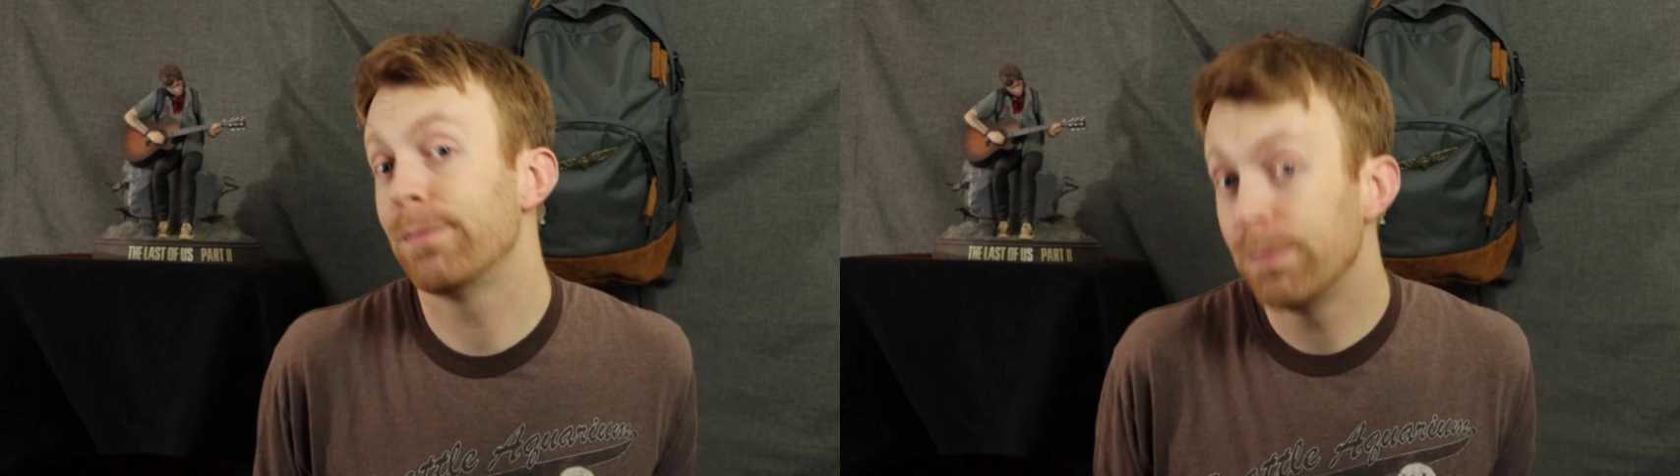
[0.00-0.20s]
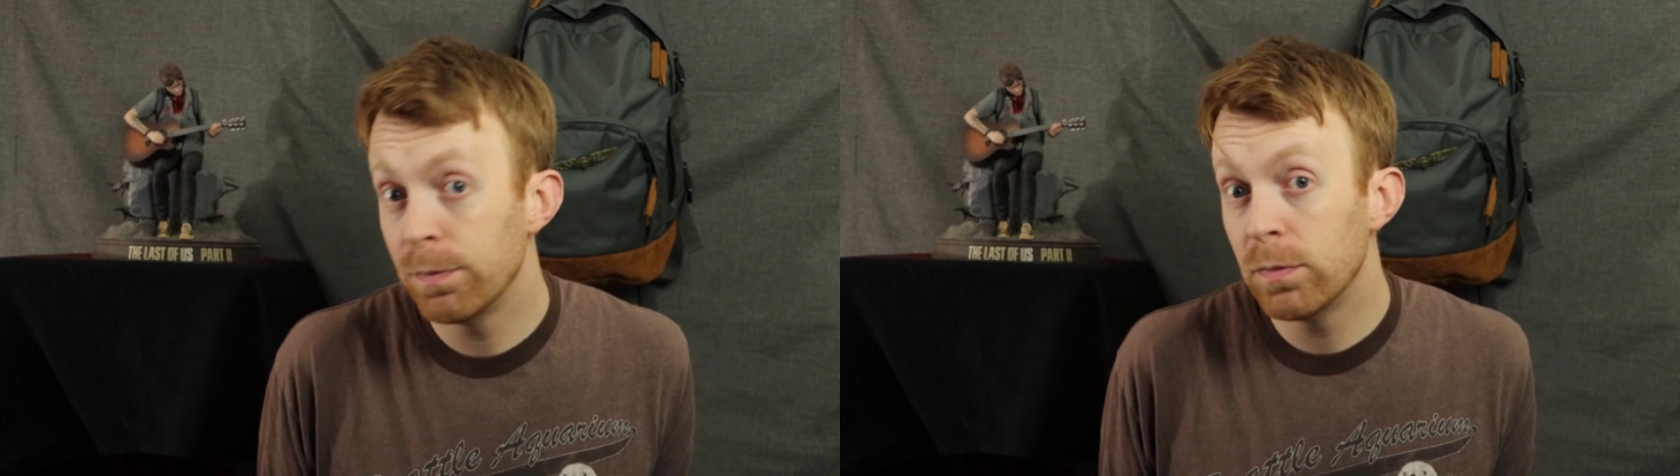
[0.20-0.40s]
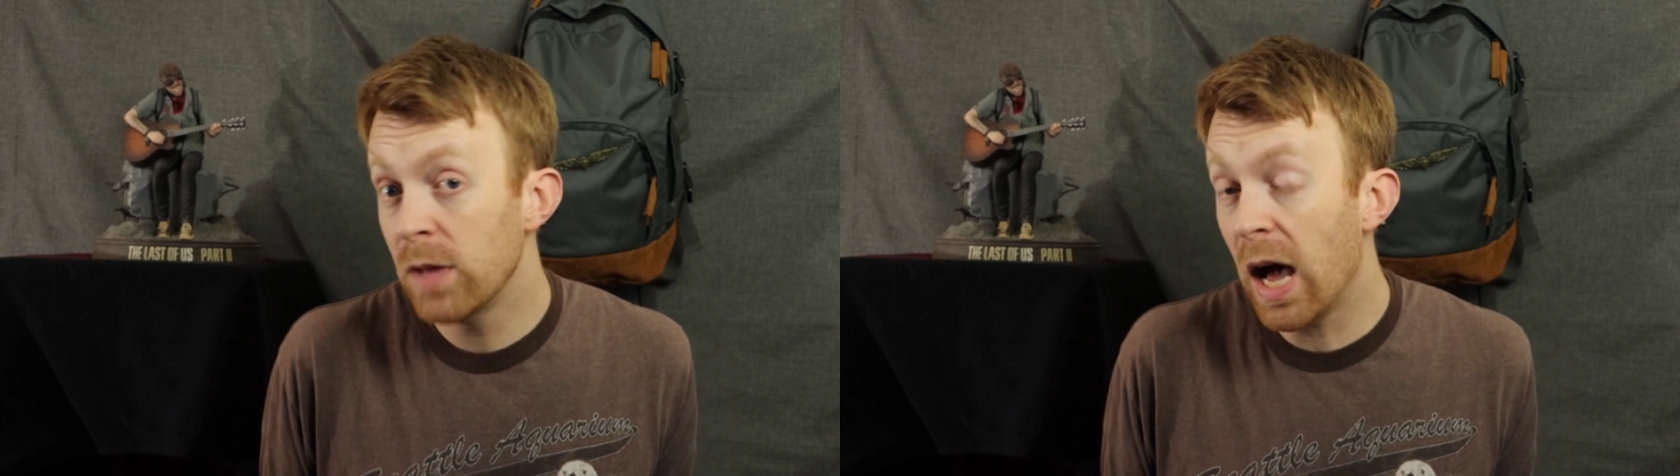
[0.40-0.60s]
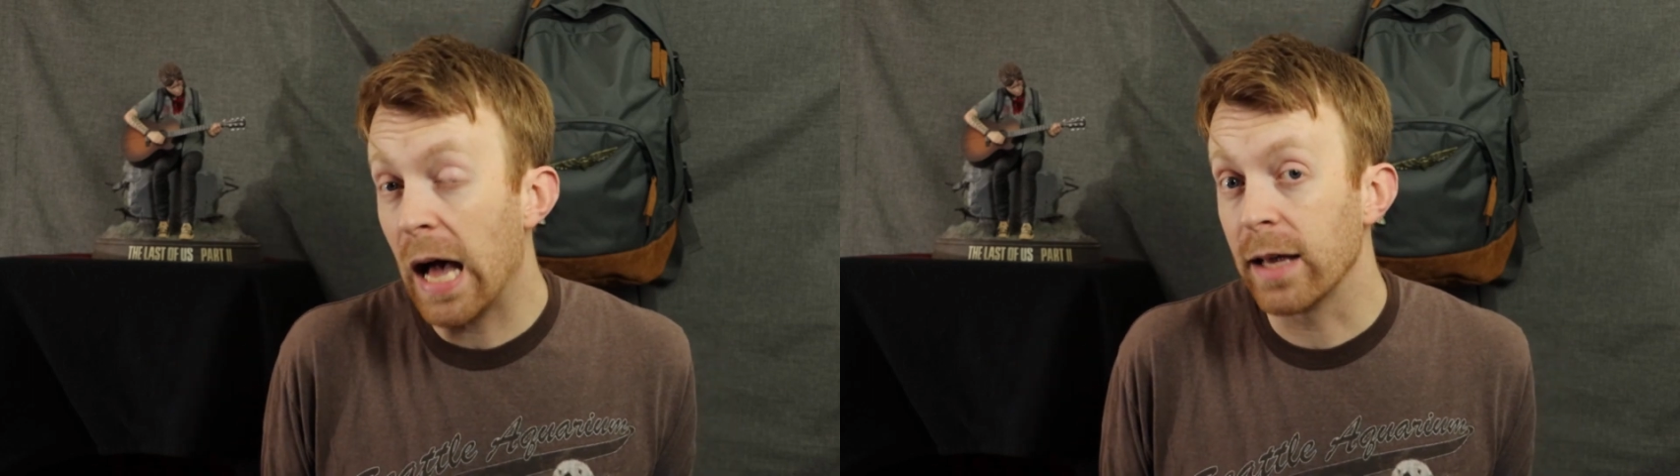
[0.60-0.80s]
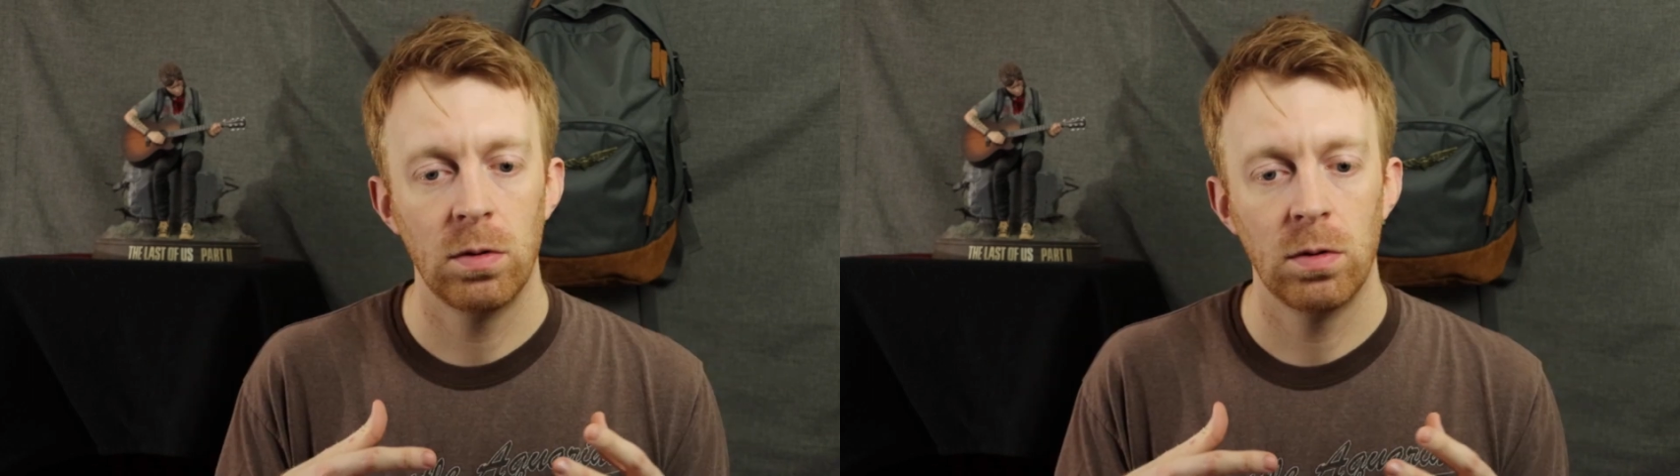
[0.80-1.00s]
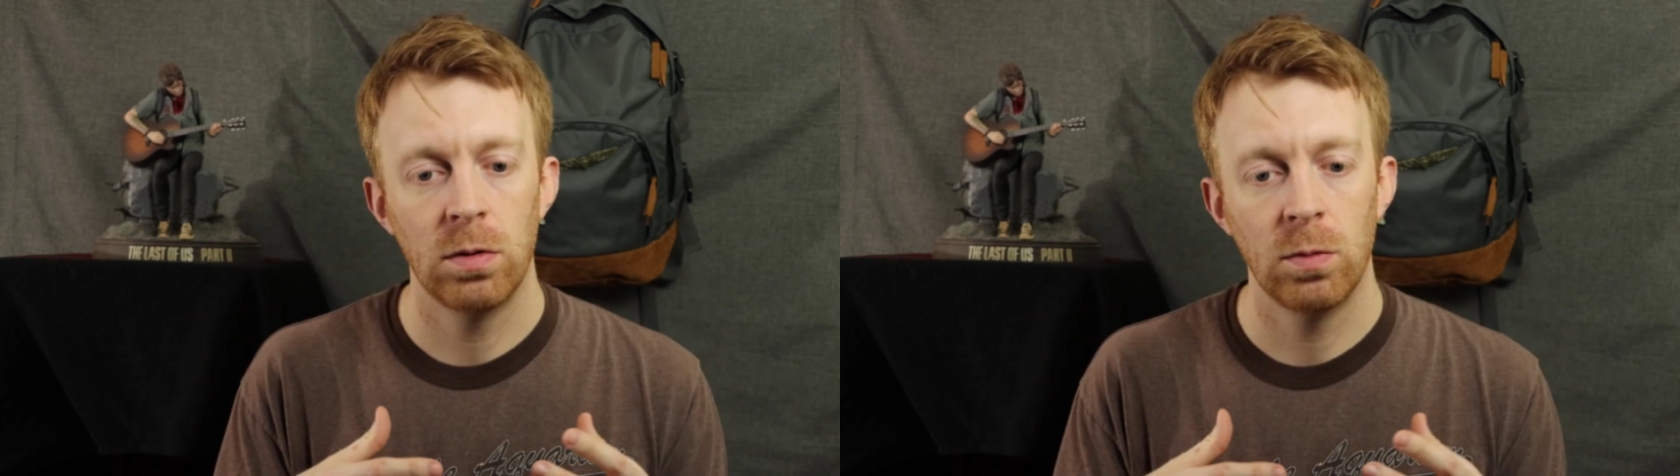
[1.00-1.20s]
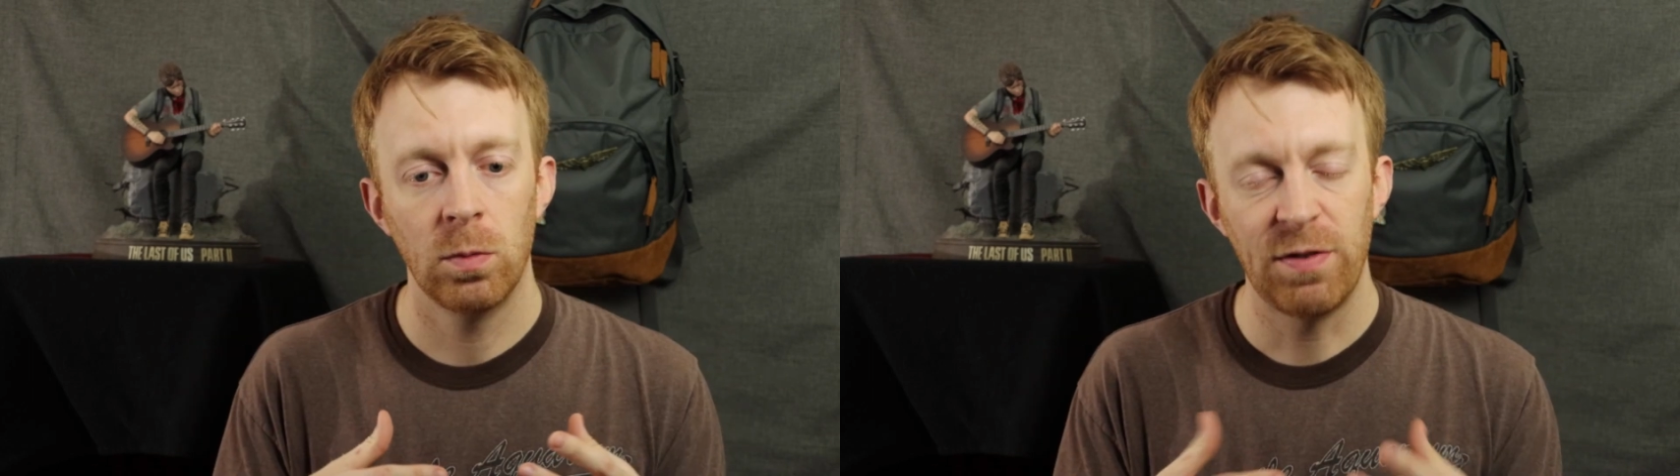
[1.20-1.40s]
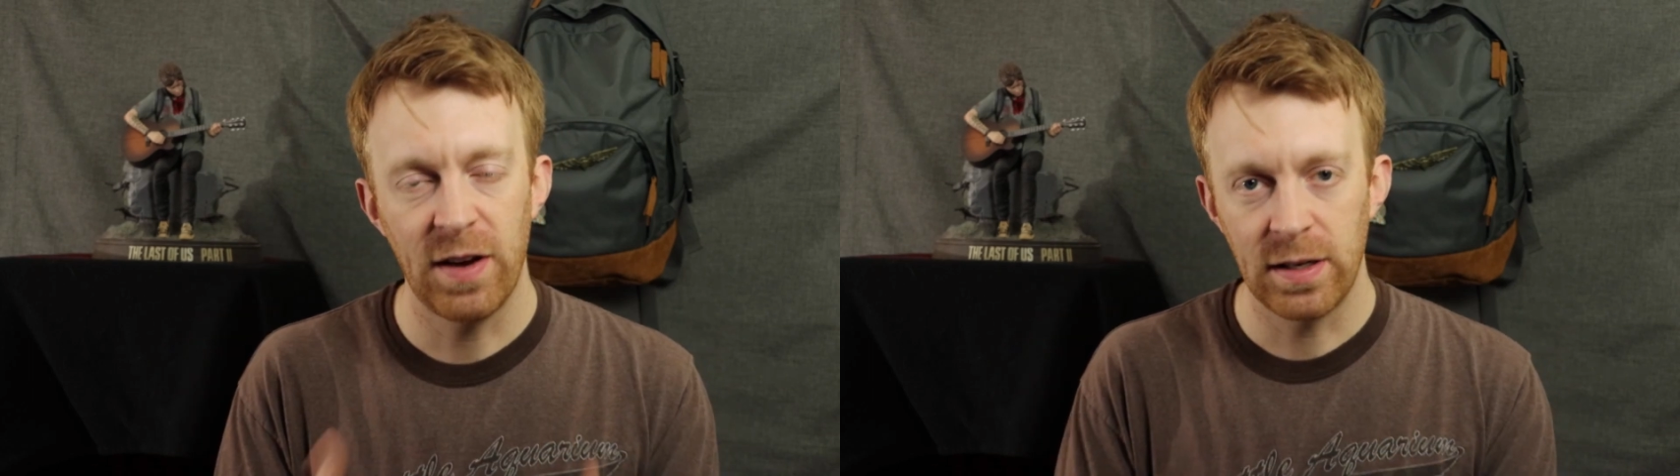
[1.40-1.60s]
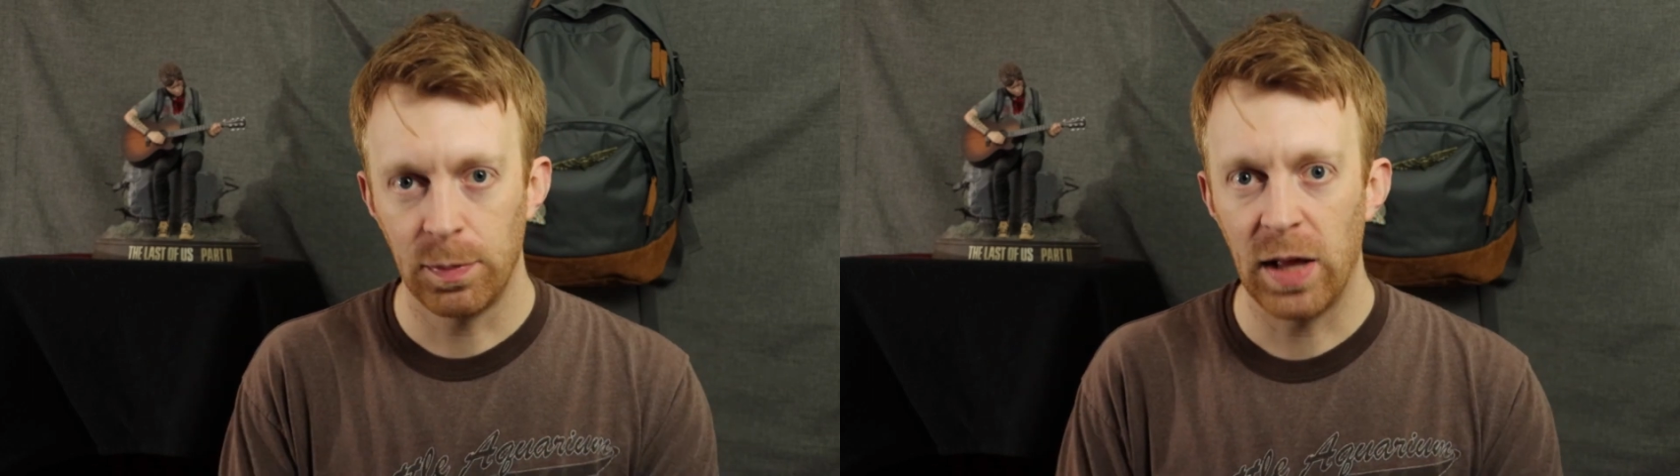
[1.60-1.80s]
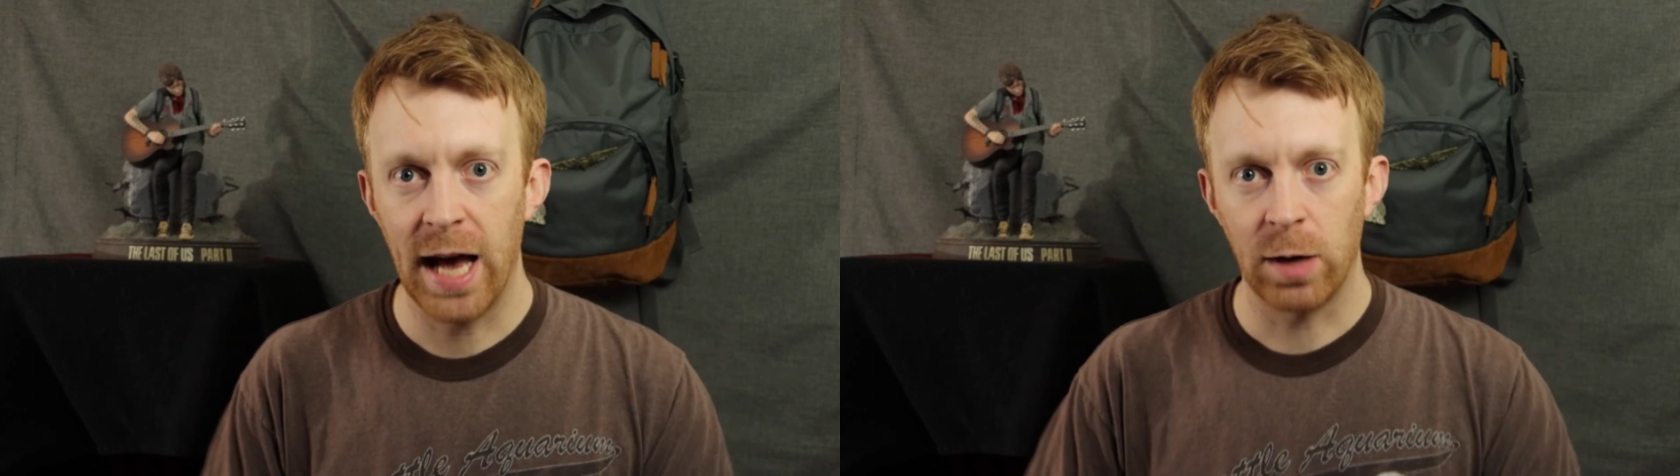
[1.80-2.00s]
die. We fade to black.